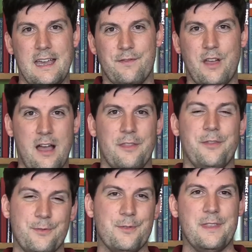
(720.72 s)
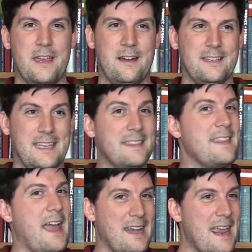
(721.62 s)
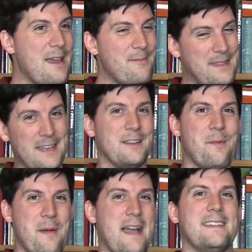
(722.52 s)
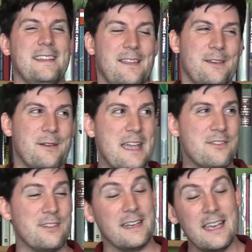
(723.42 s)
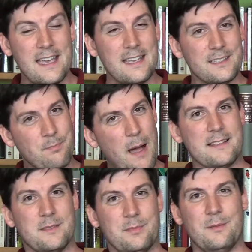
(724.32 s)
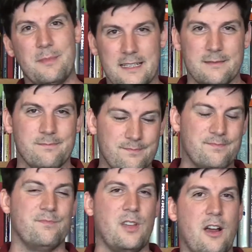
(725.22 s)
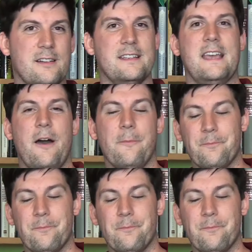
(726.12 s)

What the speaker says: have gotten through there to get that name and then go back to the location? It's possible, but hard to tell.